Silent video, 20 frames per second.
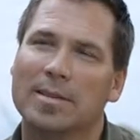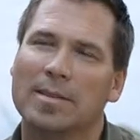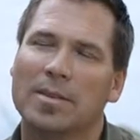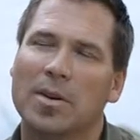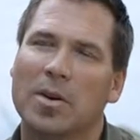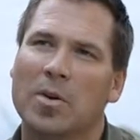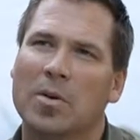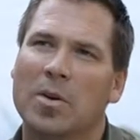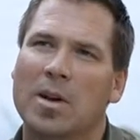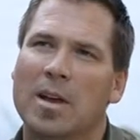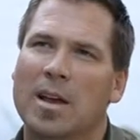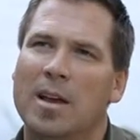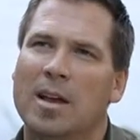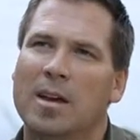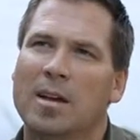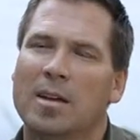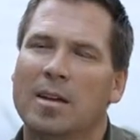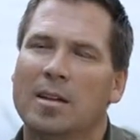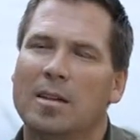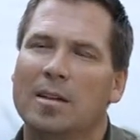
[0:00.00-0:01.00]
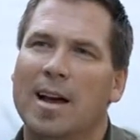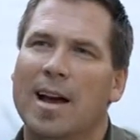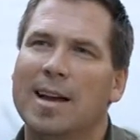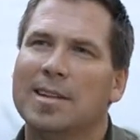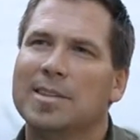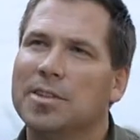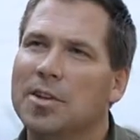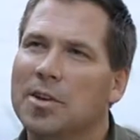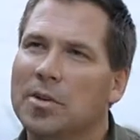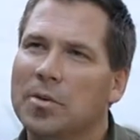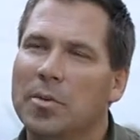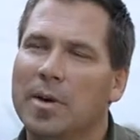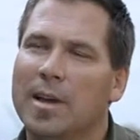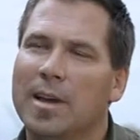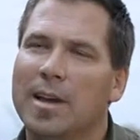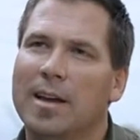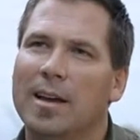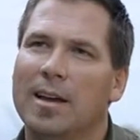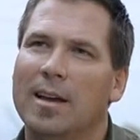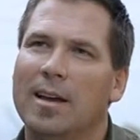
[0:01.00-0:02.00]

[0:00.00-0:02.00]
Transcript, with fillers: So last year we,